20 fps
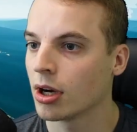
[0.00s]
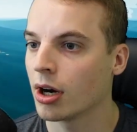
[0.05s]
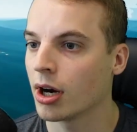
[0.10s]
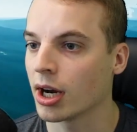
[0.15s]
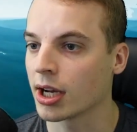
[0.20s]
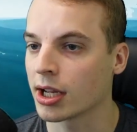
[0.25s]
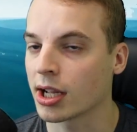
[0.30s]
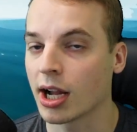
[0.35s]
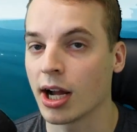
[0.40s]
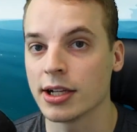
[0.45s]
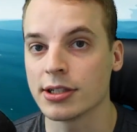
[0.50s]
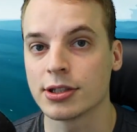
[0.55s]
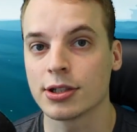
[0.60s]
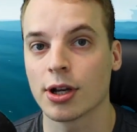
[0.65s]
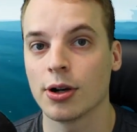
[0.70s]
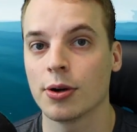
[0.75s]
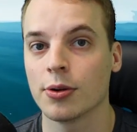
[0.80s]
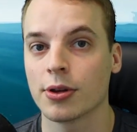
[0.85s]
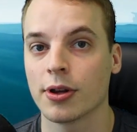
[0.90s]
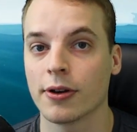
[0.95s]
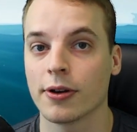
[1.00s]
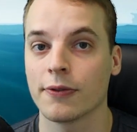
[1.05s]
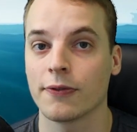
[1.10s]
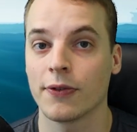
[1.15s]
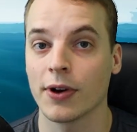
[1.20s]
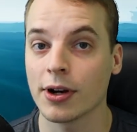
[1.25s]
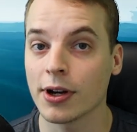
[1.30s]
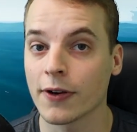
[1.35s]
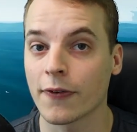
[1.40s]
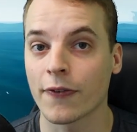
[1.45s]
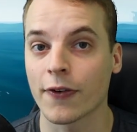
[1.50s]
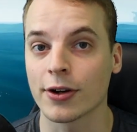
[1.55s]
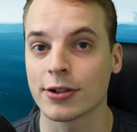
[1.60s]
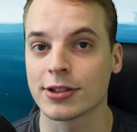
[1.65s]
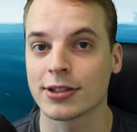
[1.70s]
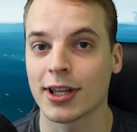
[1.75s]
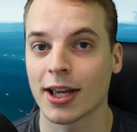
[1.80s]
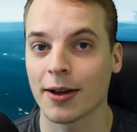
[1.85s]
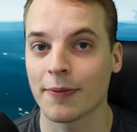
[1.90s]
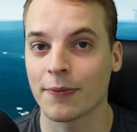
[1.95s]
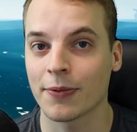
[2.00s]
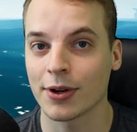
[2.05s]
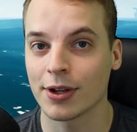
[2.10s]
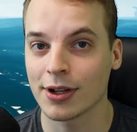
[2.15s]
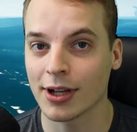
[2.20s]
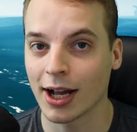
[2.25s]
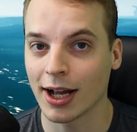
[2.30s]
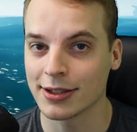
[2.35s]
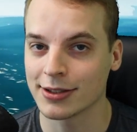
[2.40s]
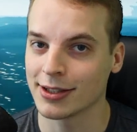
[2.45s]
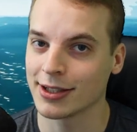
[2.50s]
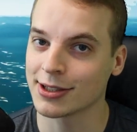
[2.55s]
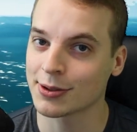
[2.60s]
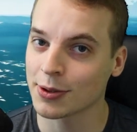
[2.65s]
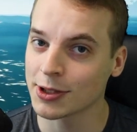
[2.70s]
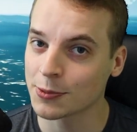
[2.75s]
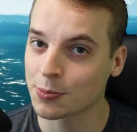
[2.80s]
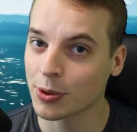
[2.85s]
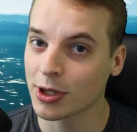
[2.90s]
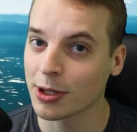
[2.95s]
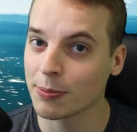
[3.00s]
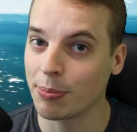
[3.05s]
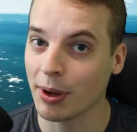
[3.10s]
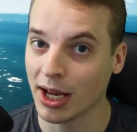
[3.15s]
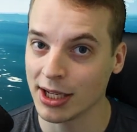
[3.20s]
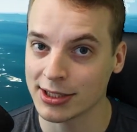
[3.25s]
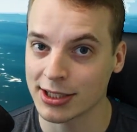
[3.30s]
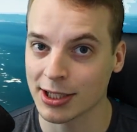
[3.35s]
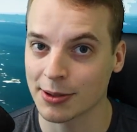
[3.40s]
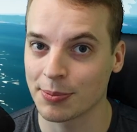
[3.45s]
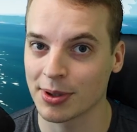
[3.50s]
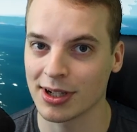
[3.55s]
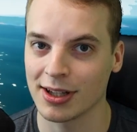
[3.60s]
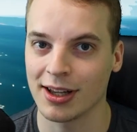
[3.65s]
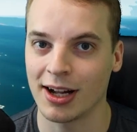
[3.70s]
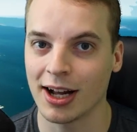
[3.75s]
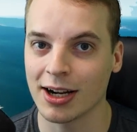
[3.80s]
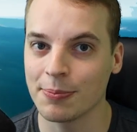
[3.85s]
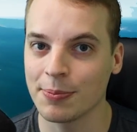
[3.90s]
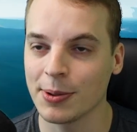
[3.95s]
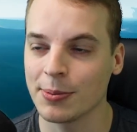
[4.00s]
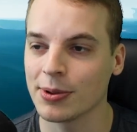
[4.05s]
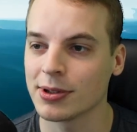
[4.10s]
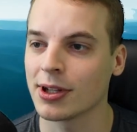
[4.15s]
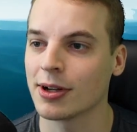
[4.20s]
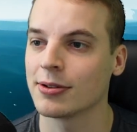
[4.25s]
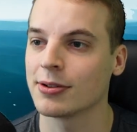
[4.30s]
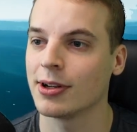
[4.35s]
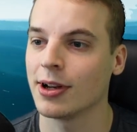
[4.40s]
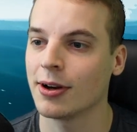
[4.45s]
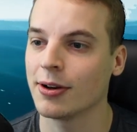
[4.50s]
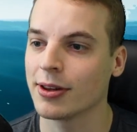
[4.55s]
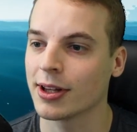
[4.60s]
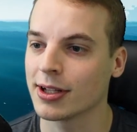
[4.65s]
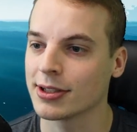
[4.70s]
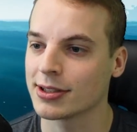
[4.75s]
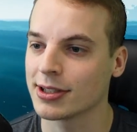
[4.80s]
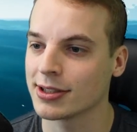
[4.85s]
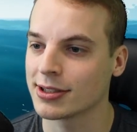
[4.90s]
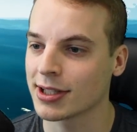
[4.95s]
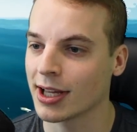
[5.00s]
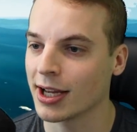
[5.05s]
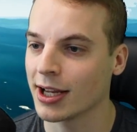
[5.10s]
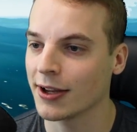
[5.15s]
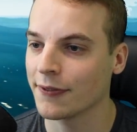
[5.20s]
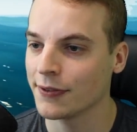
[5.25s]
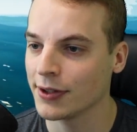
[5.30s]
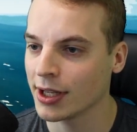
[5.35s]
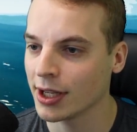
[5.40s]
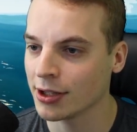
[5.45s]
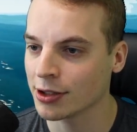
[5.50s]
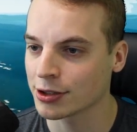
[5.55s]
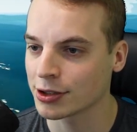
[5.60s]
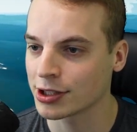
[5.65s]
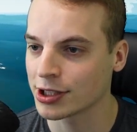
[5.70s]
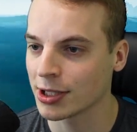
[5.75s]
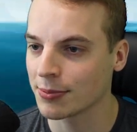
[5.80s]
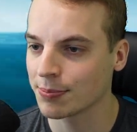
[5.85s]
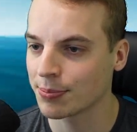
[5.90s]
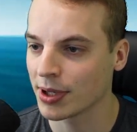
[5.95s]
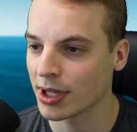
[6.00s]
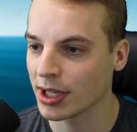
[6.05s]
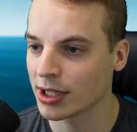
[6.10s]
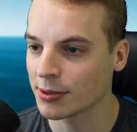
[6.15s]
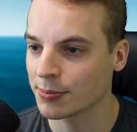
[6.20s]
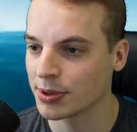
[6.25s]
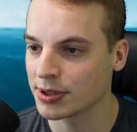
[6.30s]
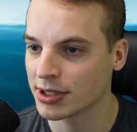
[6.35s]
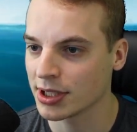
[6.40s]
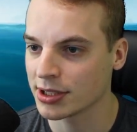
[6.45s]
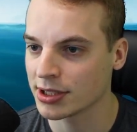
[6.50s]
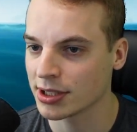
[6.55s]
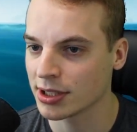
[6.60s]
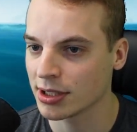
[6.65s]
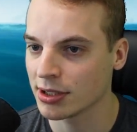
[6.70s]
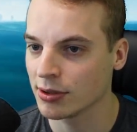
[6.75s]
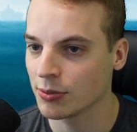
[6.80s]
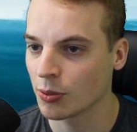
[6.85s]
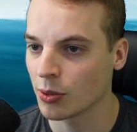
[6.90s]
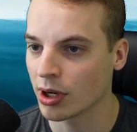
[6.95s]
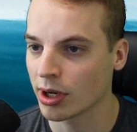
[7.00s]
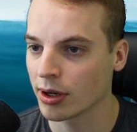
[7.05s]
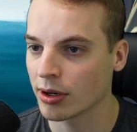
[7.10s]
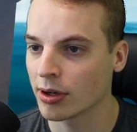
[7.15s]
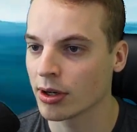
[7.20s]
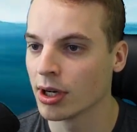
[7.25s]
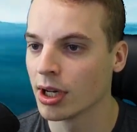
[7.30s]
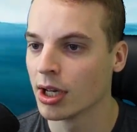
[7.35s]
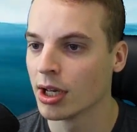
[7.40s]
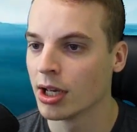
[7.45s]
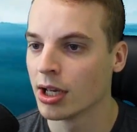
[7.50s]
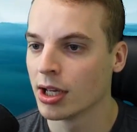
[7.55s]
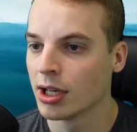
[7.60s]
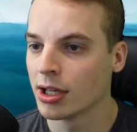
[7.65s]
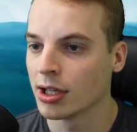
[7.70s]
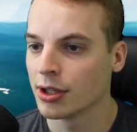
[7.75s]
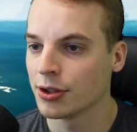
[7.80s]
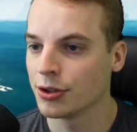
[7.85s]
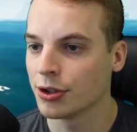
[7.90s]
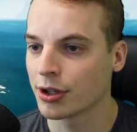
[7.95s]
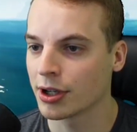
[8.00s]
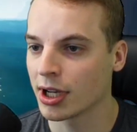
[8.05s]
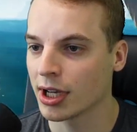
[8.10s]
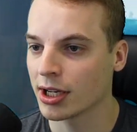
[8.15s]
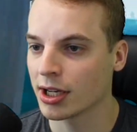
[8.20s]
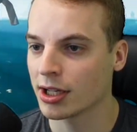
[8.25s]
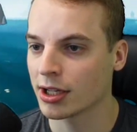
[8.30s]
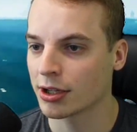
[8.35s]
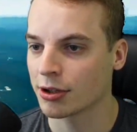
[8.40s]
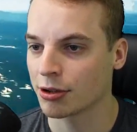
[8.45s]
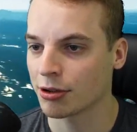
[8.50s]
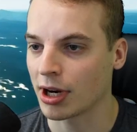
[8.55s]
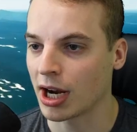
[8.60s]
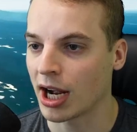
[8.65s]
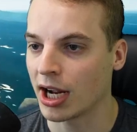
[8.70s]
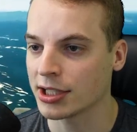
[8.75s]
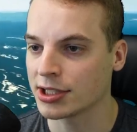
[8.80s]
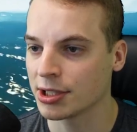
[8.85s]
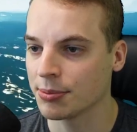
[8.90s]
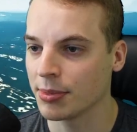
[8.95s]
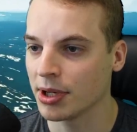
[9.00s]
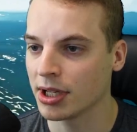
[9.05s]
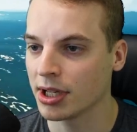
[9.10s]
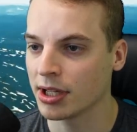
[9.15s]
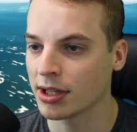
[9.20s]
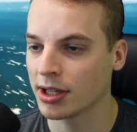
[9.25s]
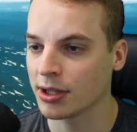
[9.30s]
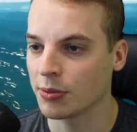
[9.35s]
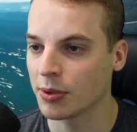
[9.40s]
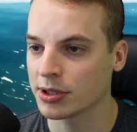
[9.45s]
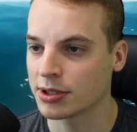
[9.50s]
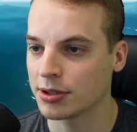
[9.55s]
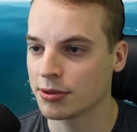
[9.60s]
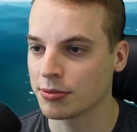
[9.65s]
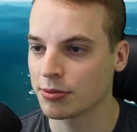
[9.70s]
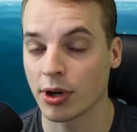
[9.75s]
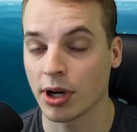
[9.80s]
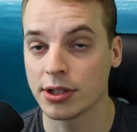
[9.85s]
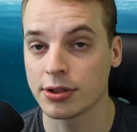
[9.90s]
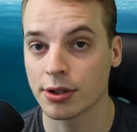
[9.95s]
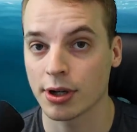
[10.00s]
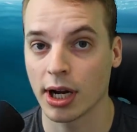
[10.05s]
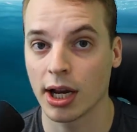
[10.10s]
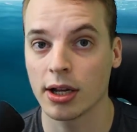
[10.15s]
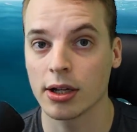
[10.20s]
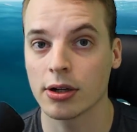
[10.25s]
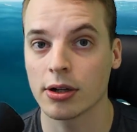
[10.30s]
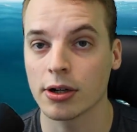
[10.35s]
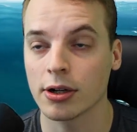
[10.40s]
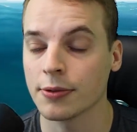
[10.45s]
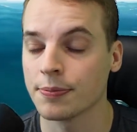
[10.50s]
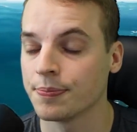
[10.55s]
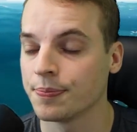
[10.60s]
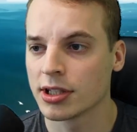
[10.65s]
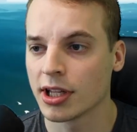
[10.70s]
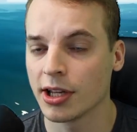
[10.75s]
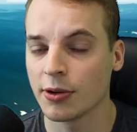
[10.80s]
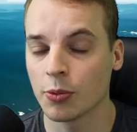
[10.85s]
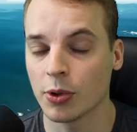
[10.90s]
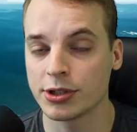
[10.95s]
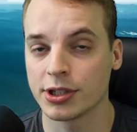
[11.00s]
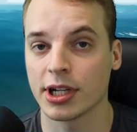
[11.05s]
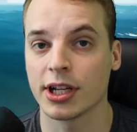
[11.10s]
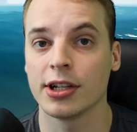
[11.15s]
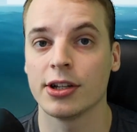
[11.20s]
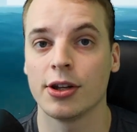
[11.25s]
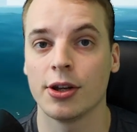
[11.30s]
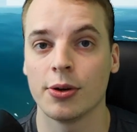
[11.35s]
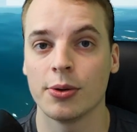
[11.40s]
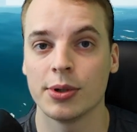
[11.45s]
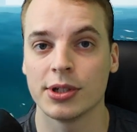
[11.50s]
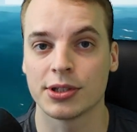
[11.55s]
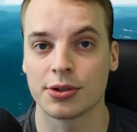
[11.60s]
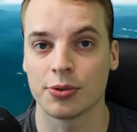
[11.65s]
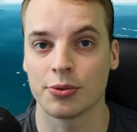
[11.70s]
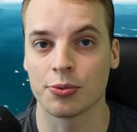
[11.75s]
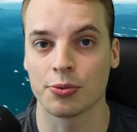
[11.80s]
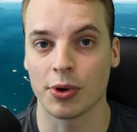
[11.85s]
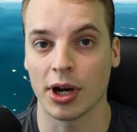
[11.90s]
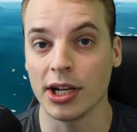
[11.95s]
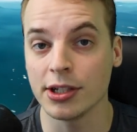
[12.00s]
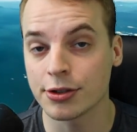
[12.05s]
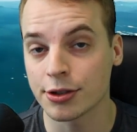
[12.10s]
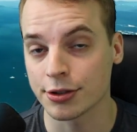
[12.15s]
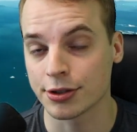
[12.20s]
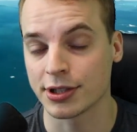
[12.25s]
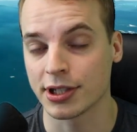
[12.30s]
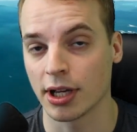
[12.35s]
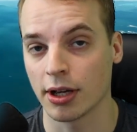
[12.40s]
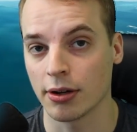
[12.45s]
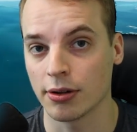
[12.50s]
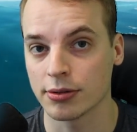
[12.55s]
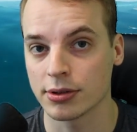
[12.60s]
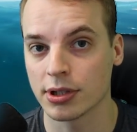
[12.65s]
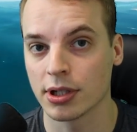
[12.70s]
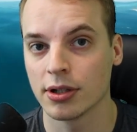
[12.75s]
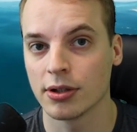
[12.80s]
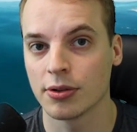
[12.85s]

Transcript: Alright guys, so the very first tip for you guys, and this one's pretty basic, but a lot of people don't know this, is that if you get your ship in a position where you're gonna crash immediately once you raise your anchor, then what you can do is raise your sails,